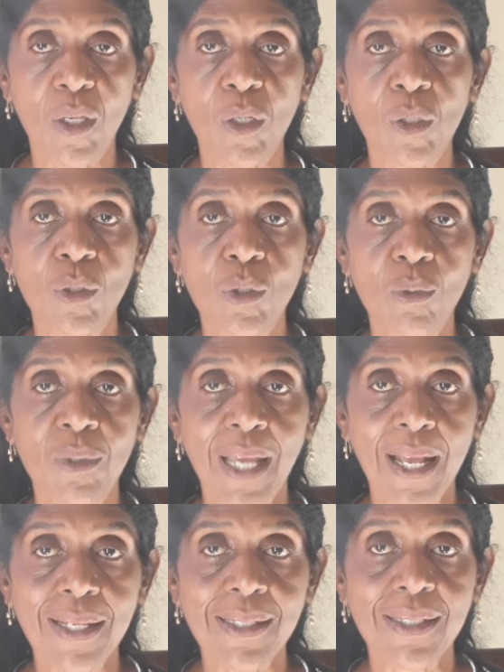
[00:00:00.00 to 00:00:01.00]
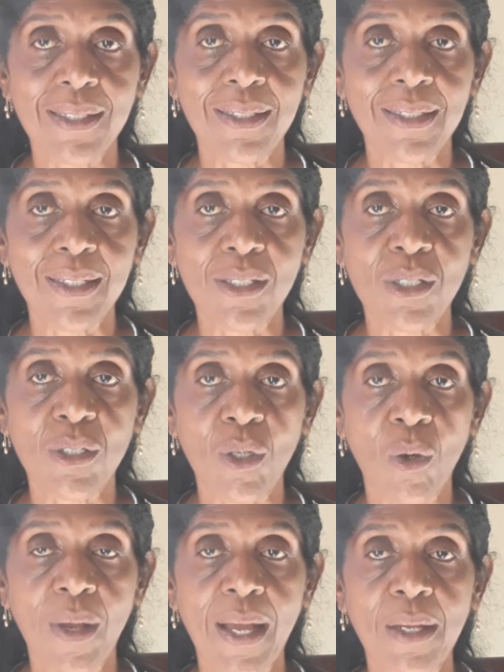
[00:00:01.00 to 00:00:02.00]
You do not need to
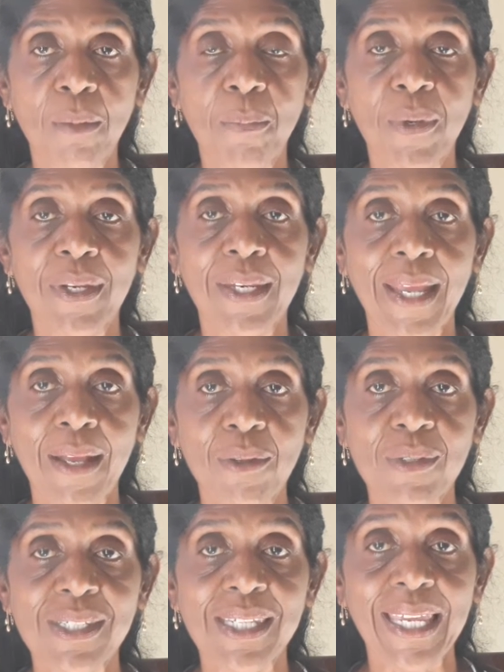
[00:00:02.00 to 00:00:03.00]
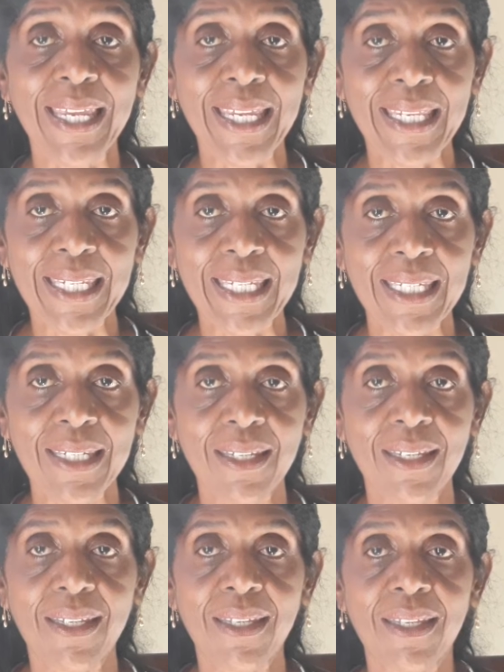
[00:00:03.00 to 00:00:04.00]
know how to pronounce any
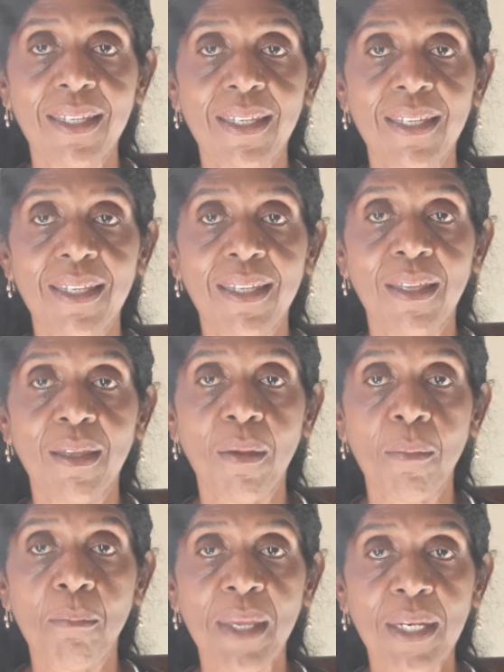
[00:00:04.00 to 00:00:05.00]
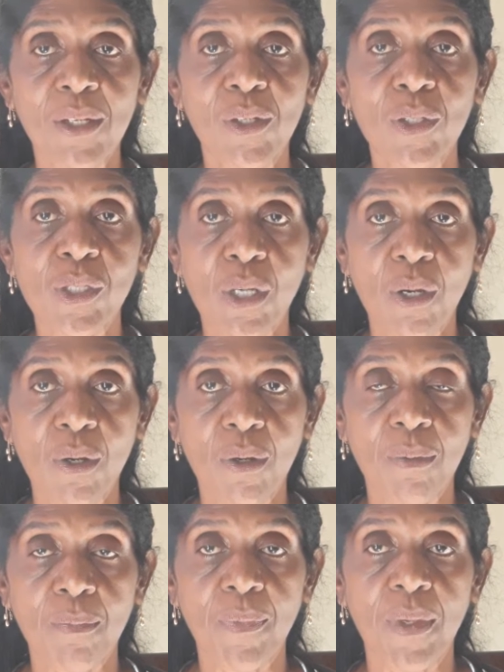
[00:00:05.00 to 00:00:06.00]
medical
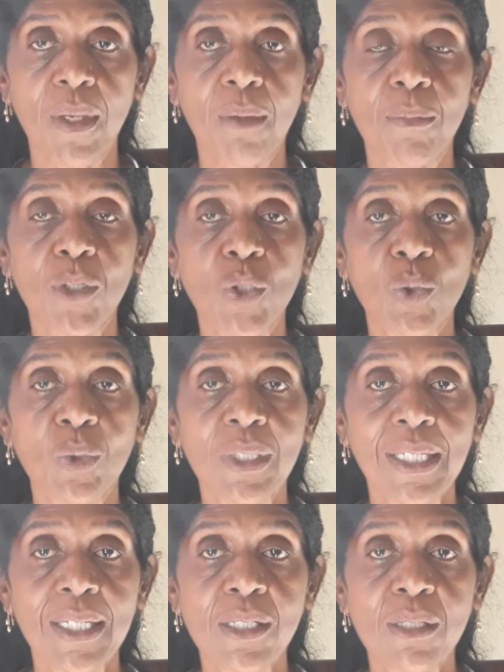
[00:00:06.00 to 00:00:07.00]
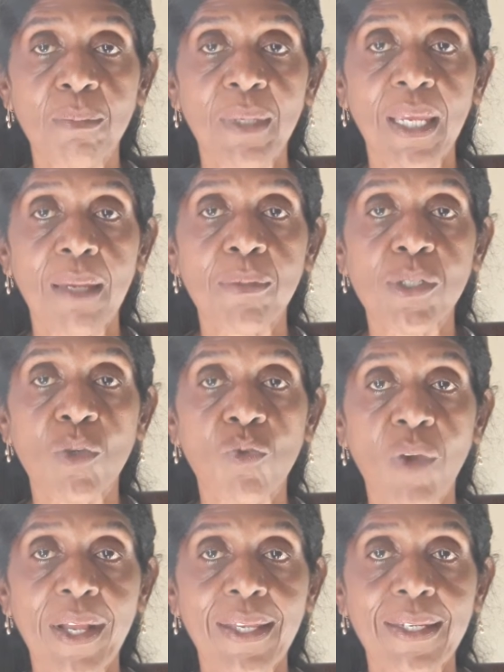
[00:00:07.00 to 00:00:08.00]
term, but you need to be able to
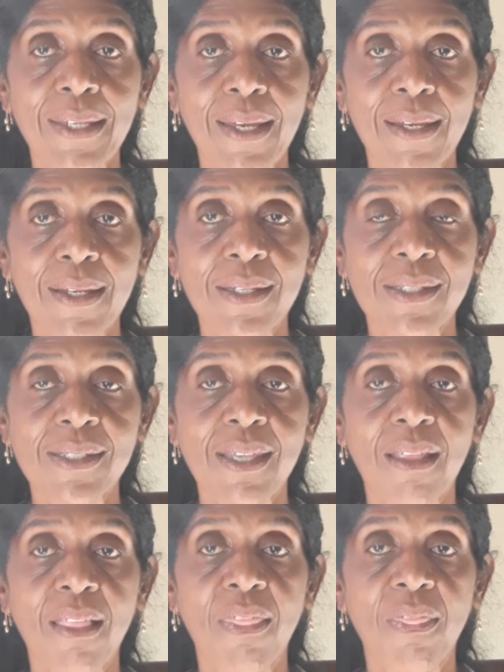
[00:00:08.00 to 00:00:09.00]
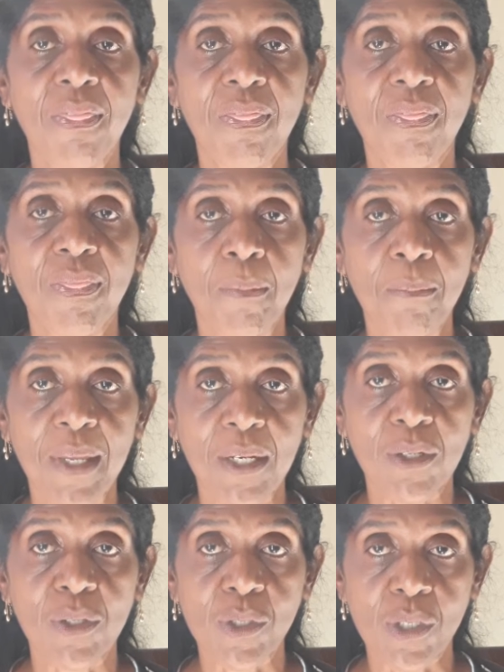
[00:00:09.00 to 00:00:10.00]
recognize the
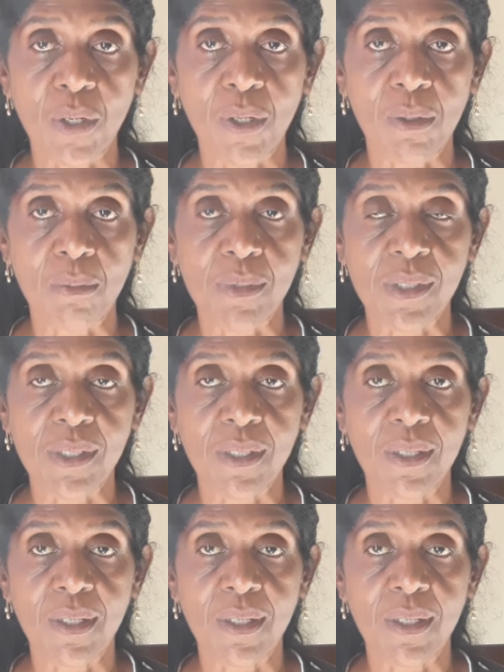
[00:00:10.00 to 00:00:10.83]
medical terms.